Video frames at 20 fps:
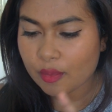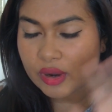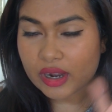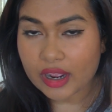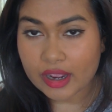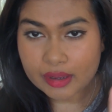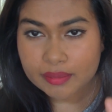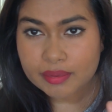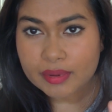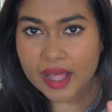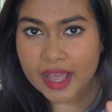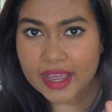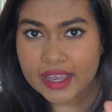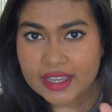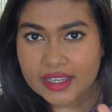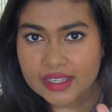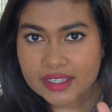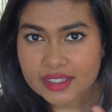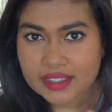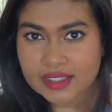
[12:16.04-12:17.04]
I
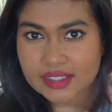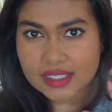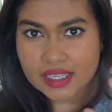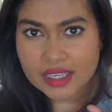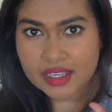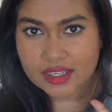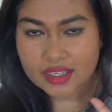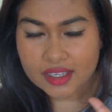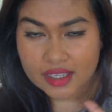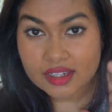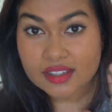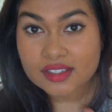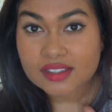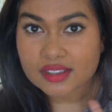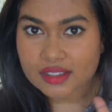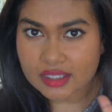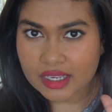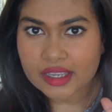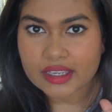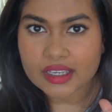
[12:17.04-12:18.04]
apply it,
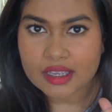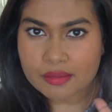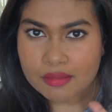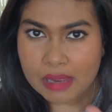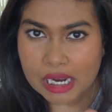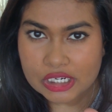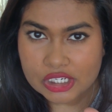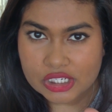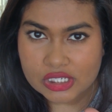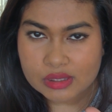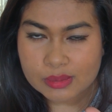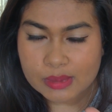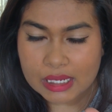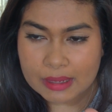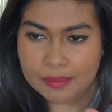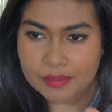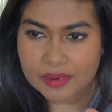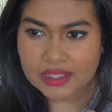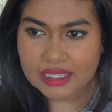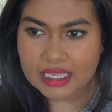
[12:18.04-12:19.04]
it's like, it matches
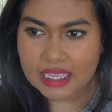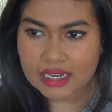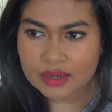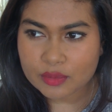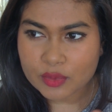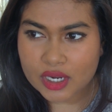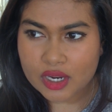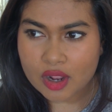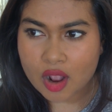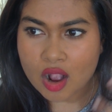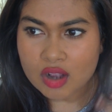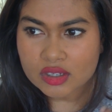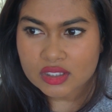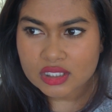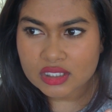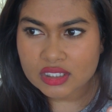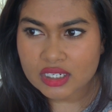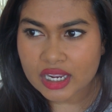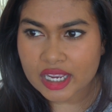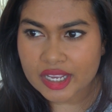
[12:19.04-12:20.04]
me, but then when it
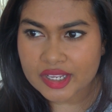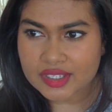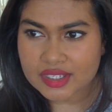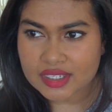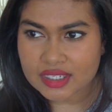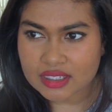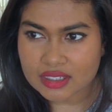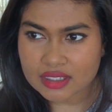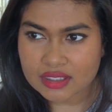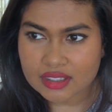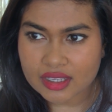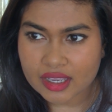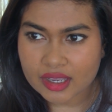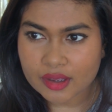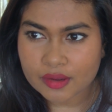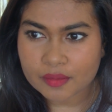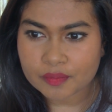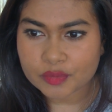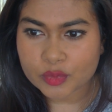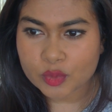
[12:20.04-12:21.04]
oxidizes, like
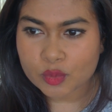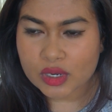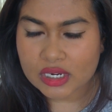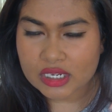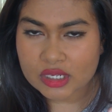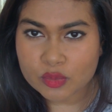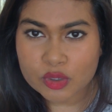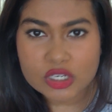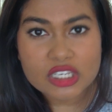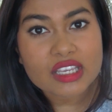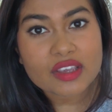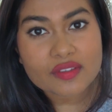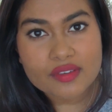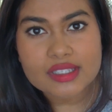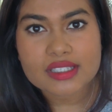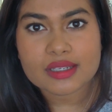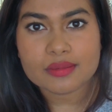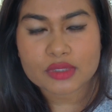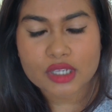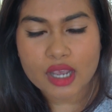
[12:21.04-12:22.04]
when you give
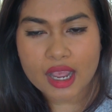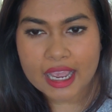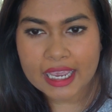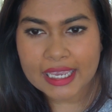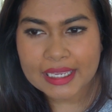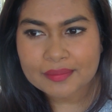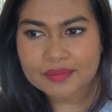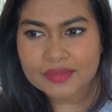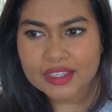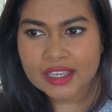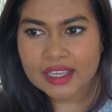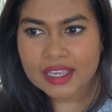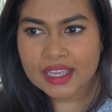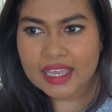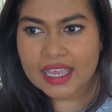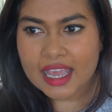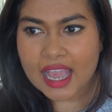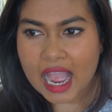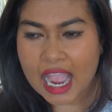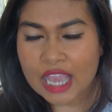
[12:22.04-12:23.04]
it some time,
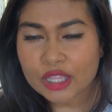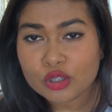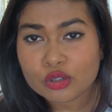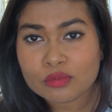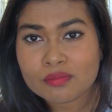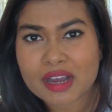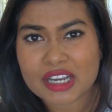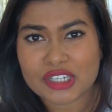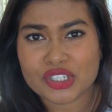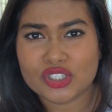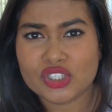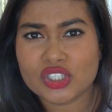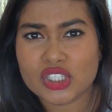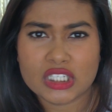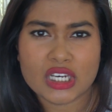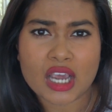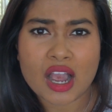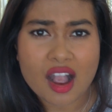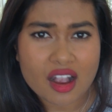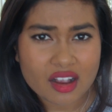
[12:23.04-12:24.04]
I look much
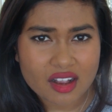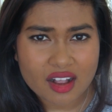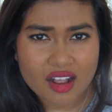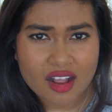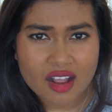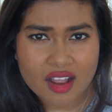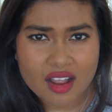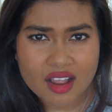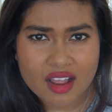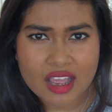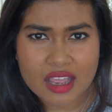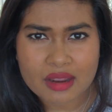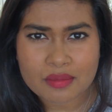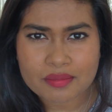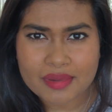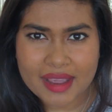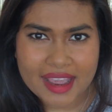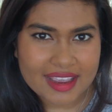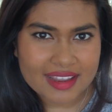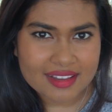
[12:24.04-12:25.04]
darker and
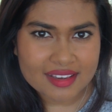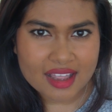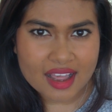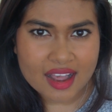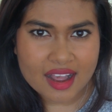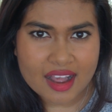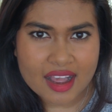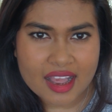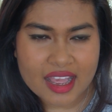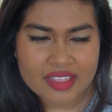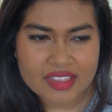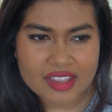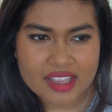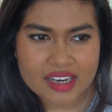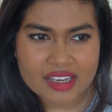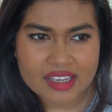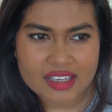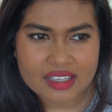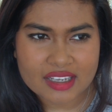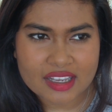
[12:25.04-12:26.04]
paler, and
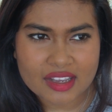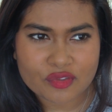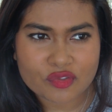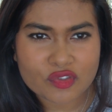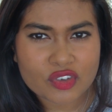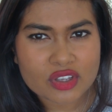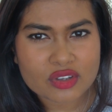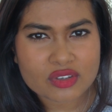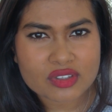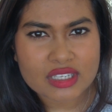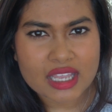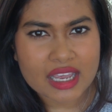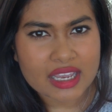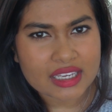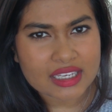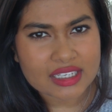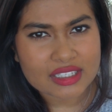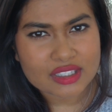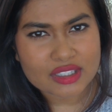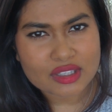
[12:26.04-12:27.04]
then it feels
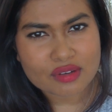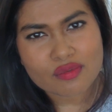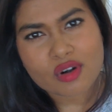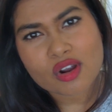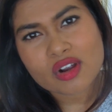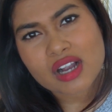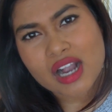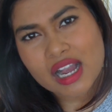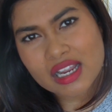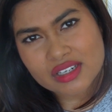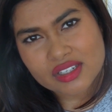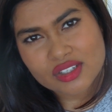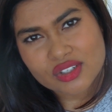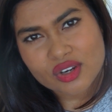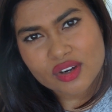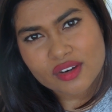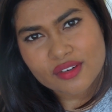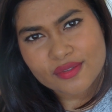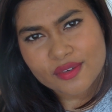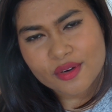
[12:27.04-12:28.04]
like it's the wrong
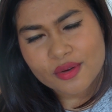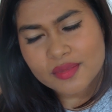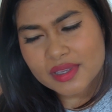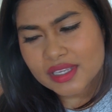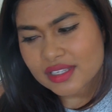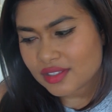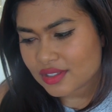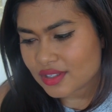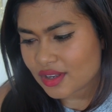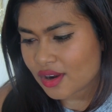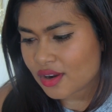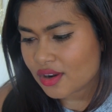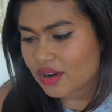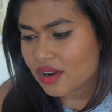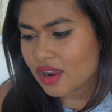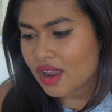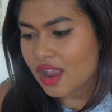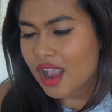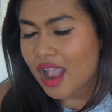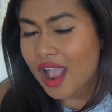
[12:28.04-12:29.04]
undertone for me.
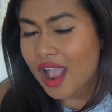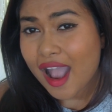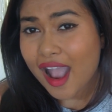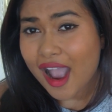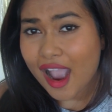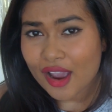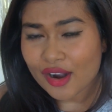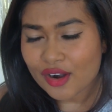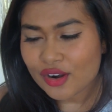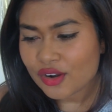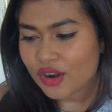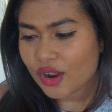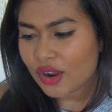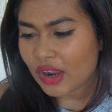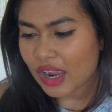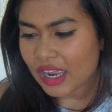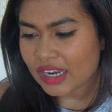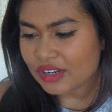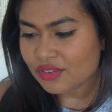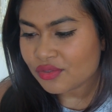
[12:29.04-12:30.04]
So I don't know,
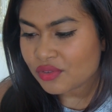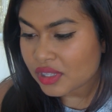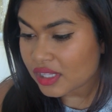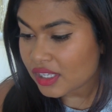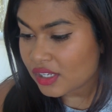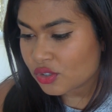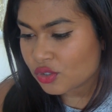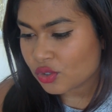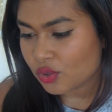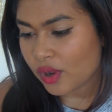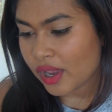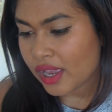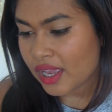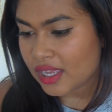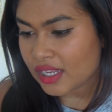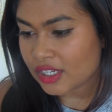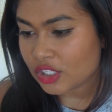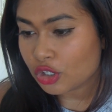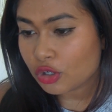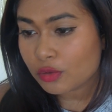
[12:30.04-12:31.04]
I didn't really enjoy
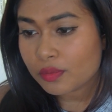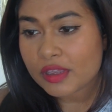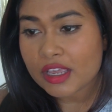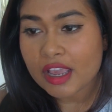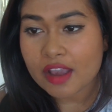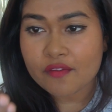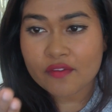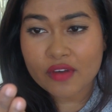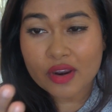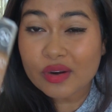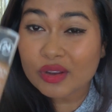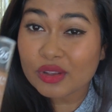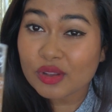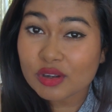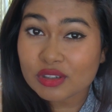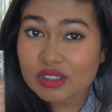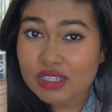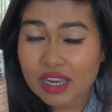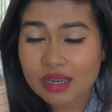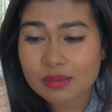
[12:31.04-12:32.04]
it. It took me a very
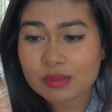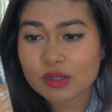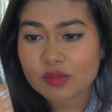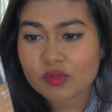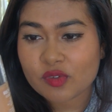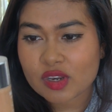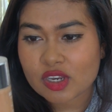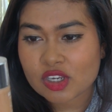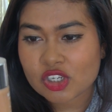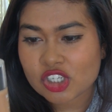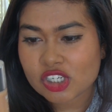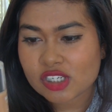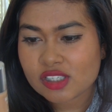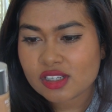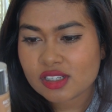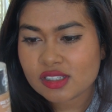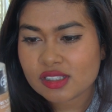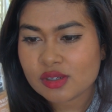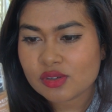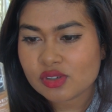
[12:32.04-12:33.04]
long time to finish just
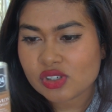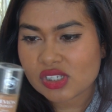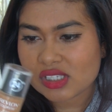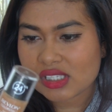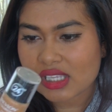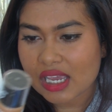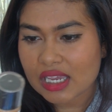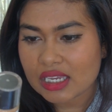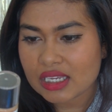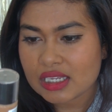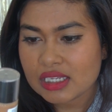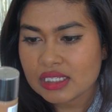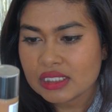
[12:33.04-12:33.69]
because I was just like,